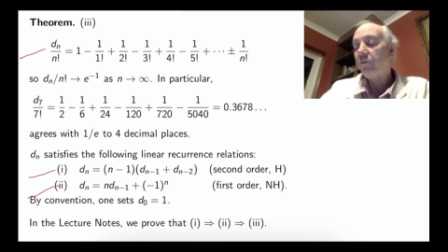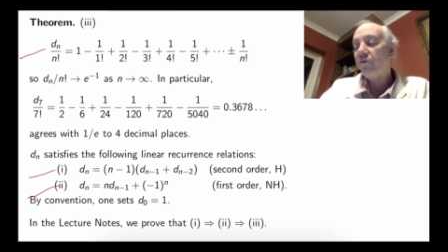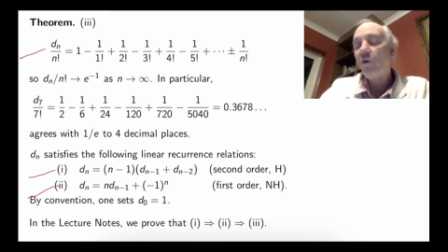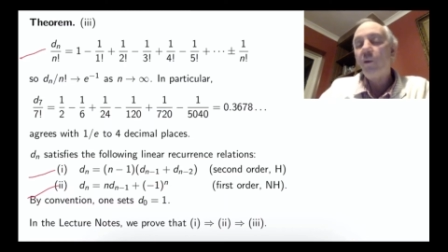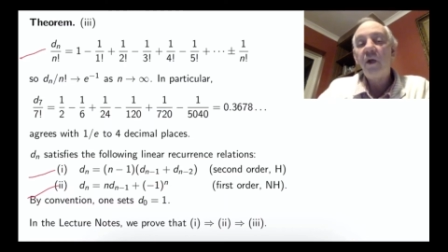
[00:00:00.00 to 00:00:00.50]

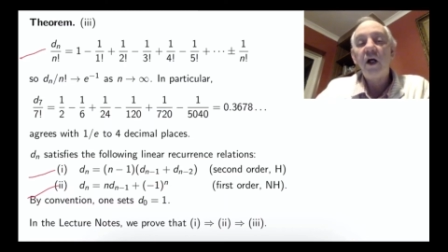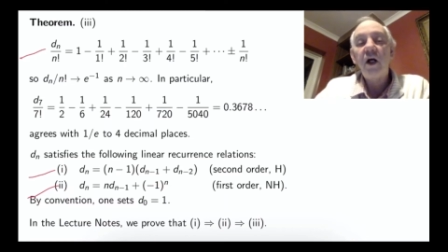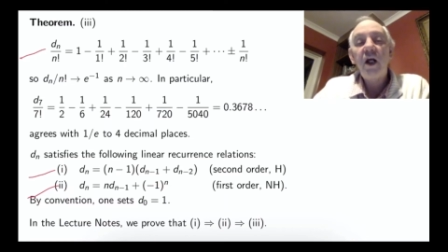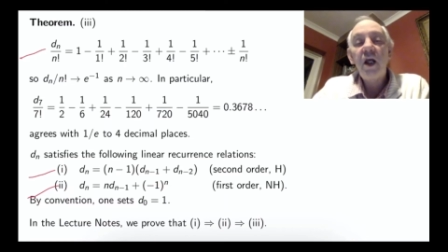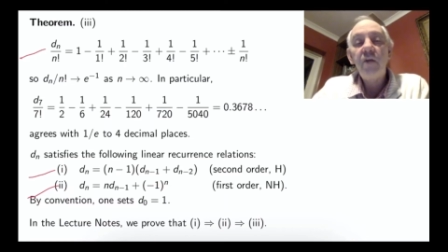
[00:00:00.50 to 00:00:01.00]
formula
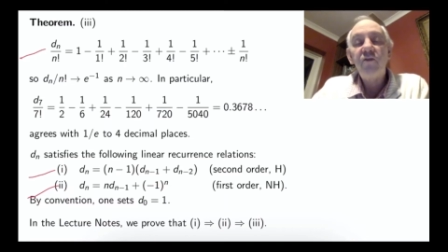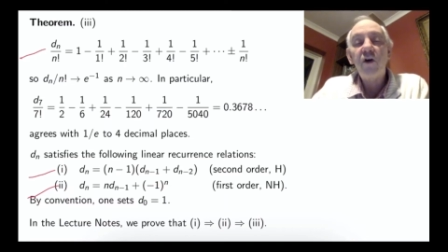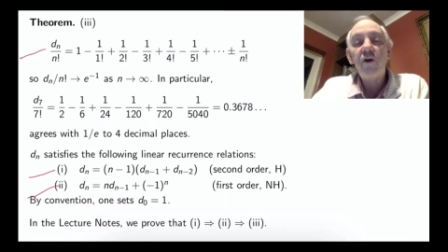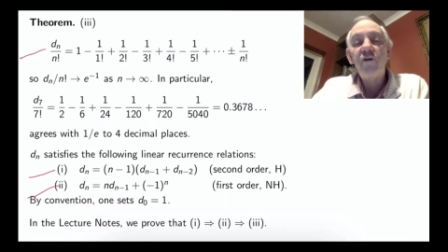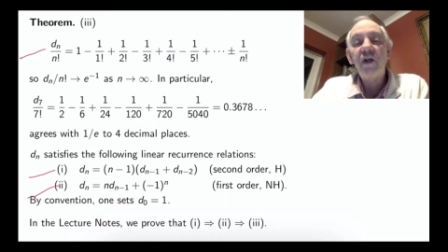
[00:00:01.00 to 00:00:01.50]

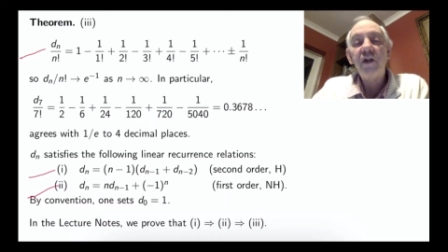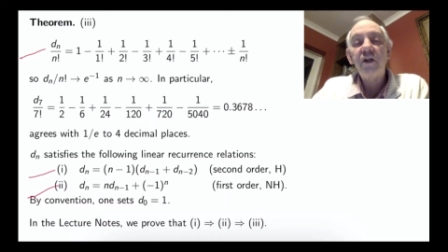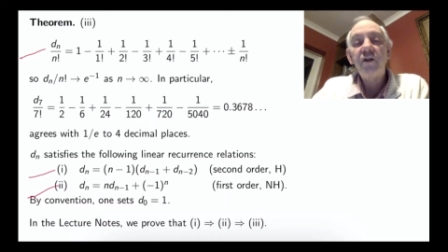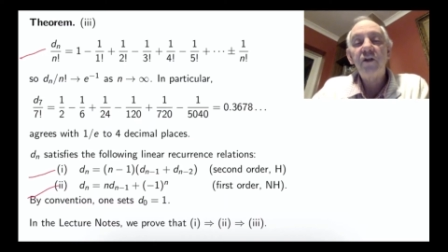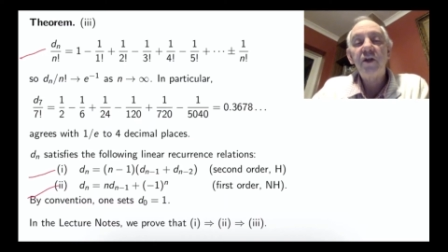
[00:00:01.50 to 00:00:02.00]
involving
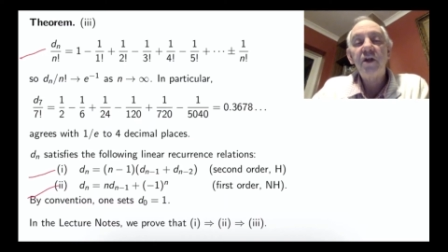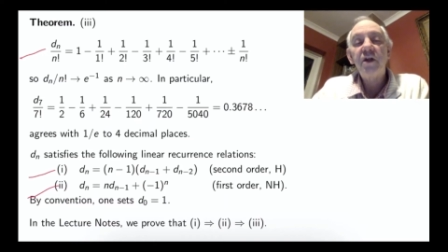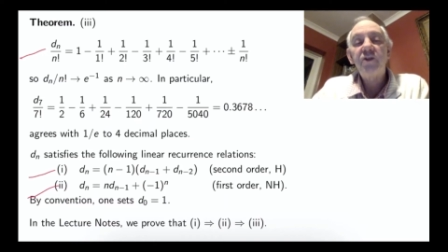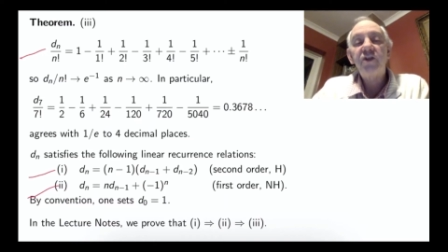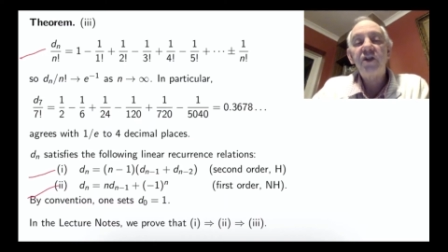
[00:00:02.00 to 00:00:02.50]
the
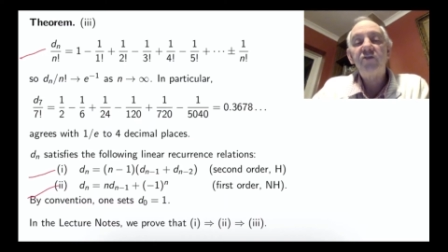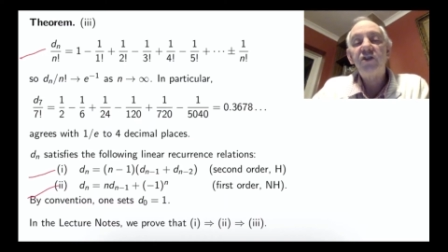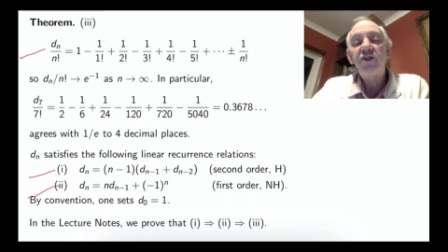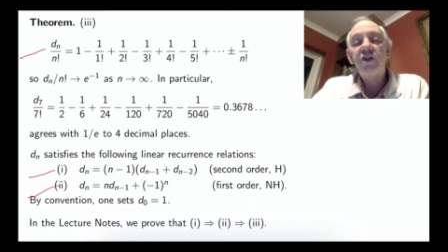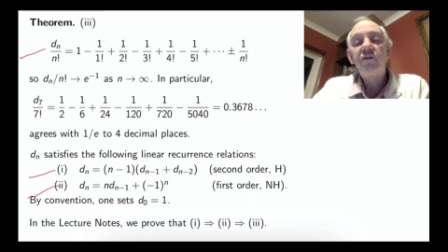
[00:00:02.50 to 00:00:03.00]

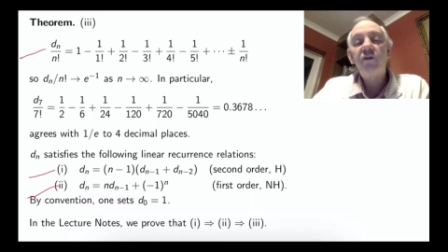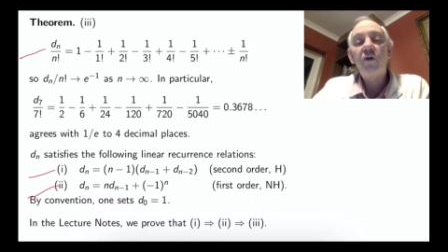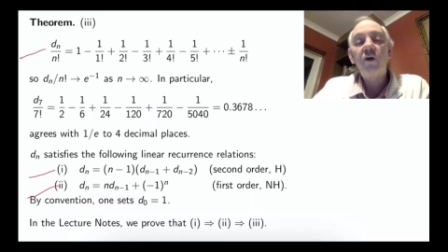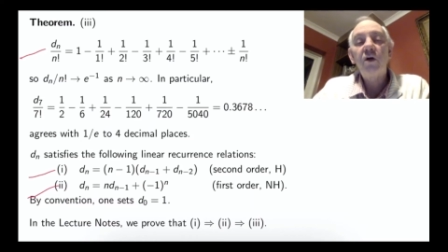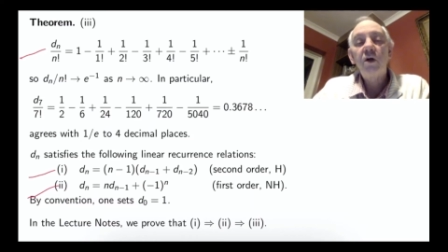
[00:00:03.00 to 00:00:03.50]
series
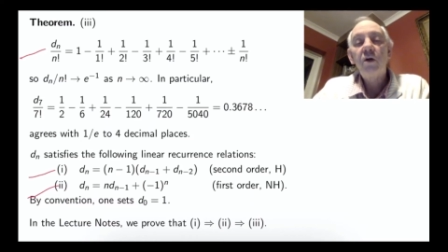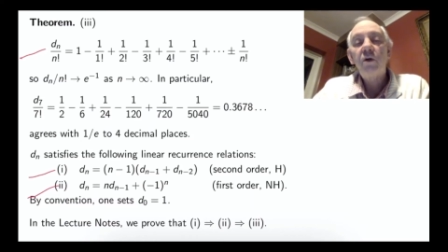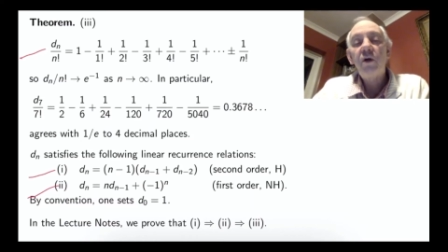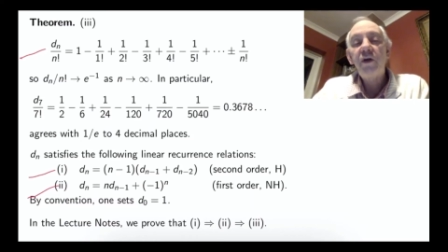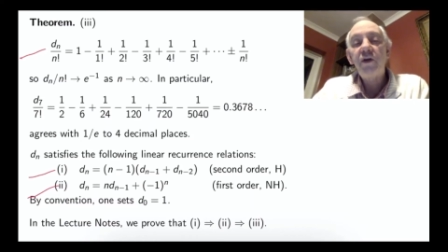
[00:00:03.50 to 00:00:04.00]
for
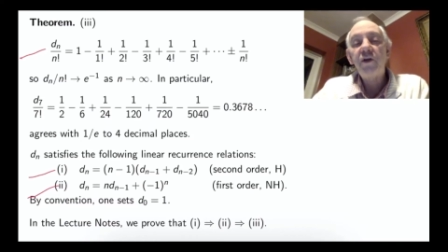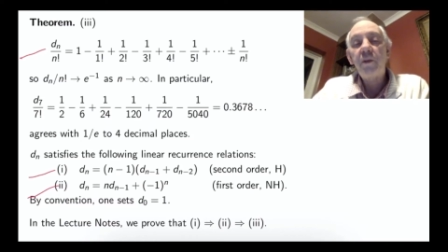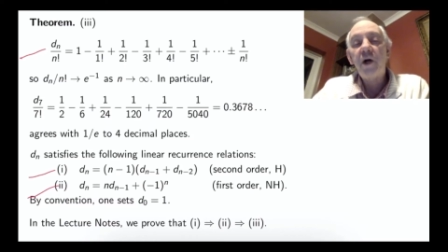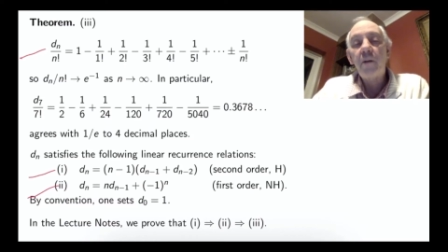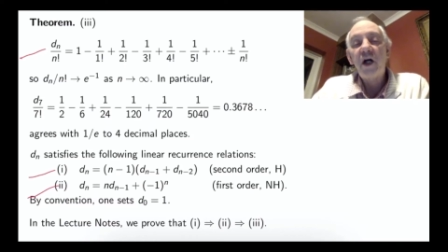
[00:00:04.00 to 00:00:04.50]
e to the
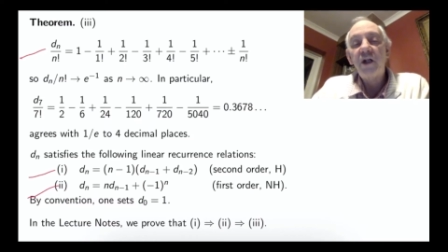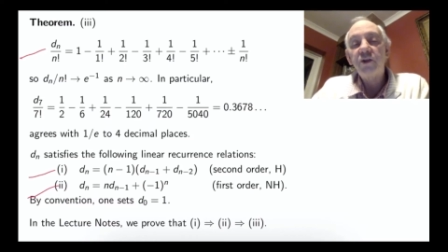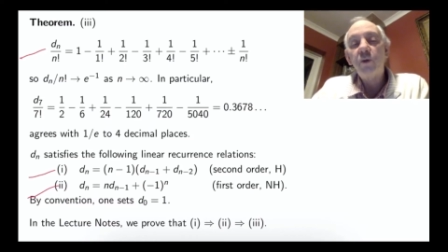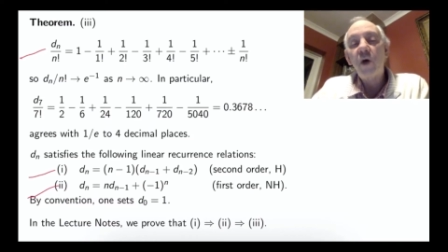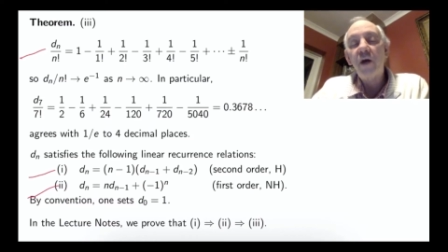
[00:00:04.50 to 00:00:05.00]
power
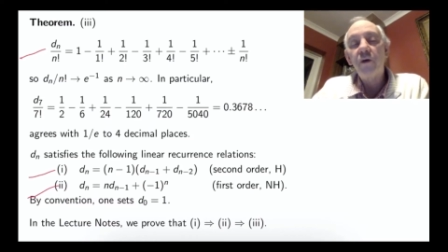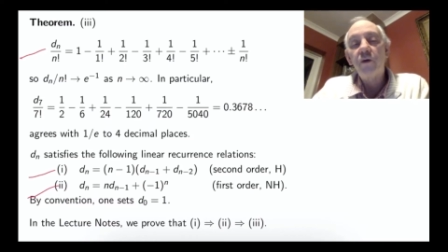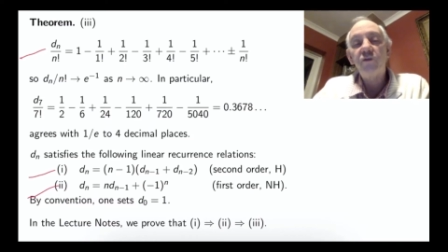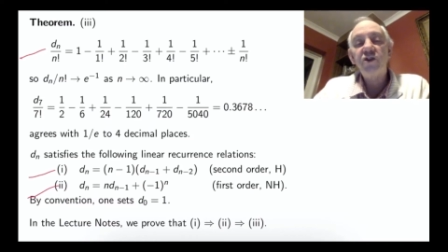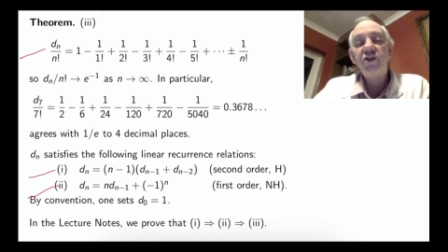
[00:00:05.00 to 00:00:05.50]
minus 1,
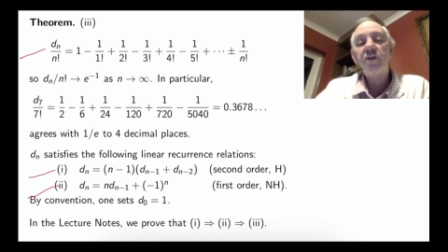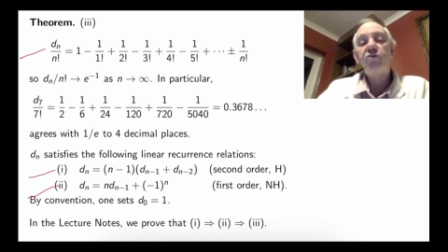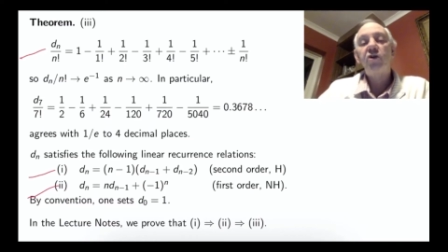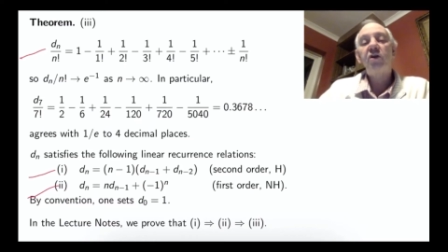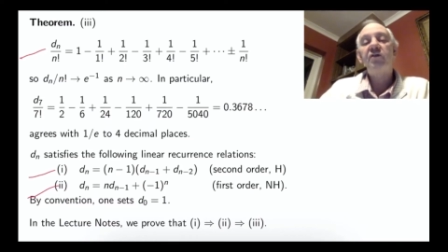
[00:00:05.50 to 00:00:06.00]
or the
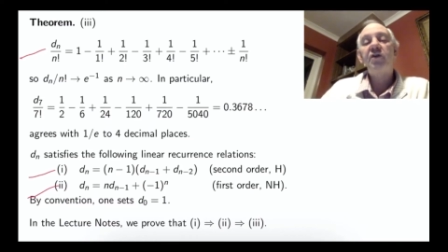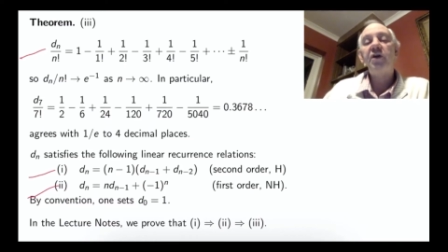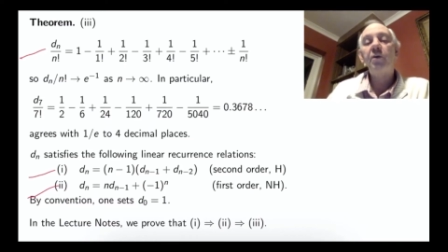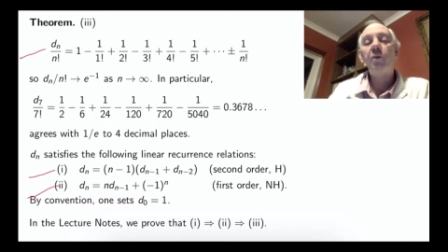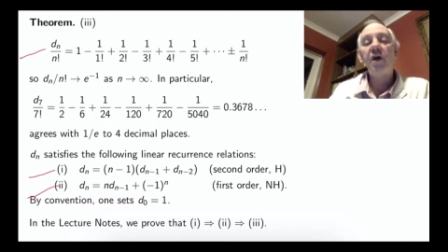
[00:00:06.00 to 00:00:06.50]
reciprocal of
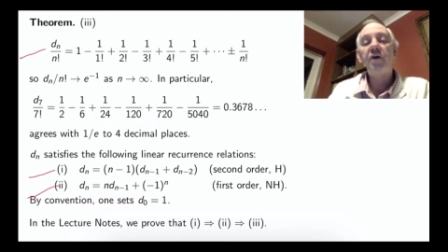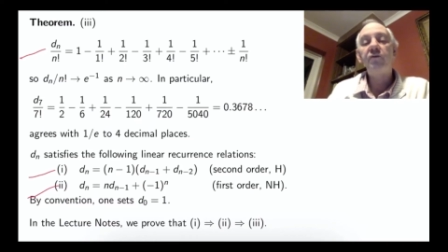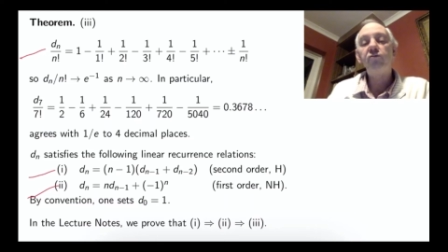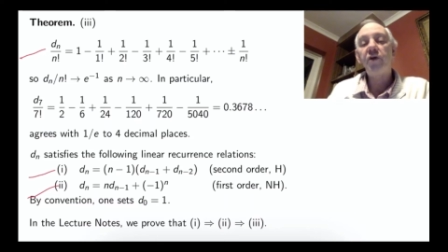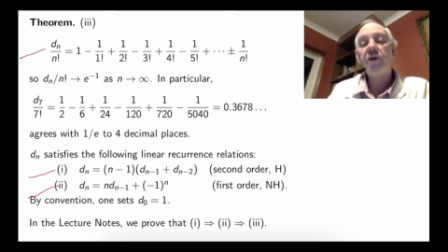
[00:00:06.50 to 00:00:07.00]
e, 1
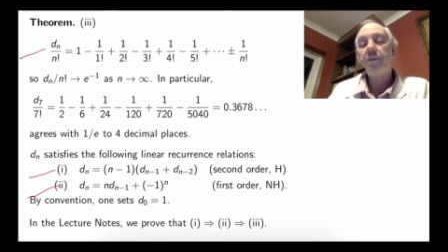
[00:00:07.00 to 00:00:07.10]
over e.